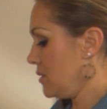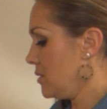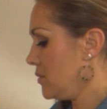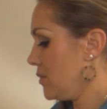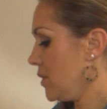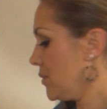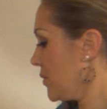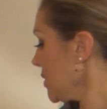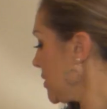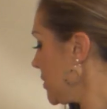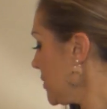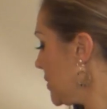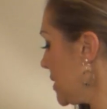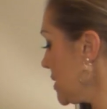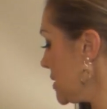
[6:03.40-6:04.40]
What we
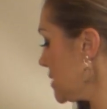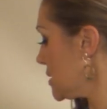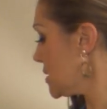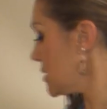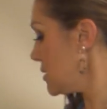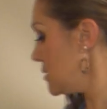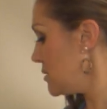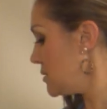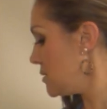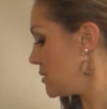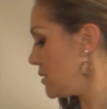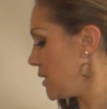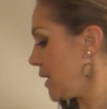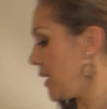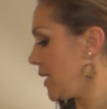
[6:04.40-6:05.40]
do is
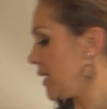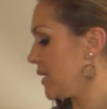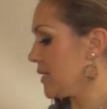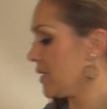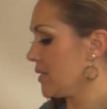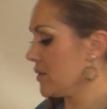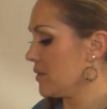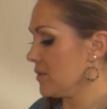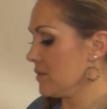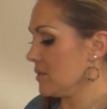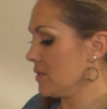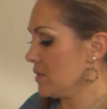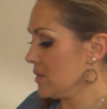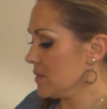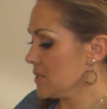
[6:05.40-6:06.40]
add our
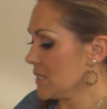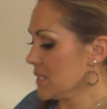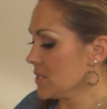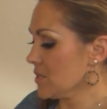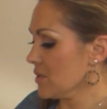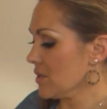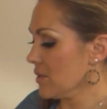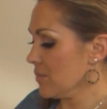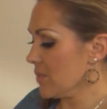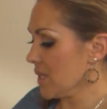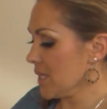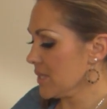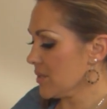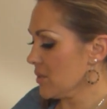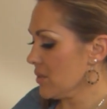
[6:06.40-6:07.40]
sazon
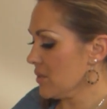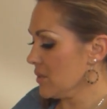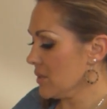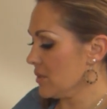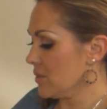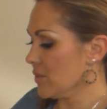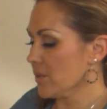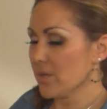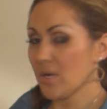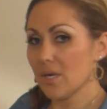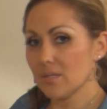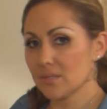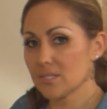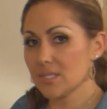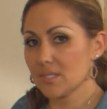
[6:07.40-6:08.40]
completo or
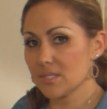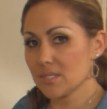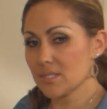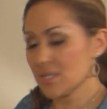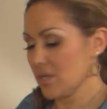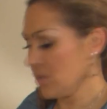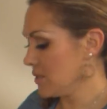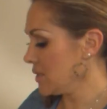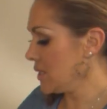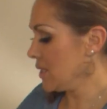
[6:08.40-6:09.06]
all seasoned salt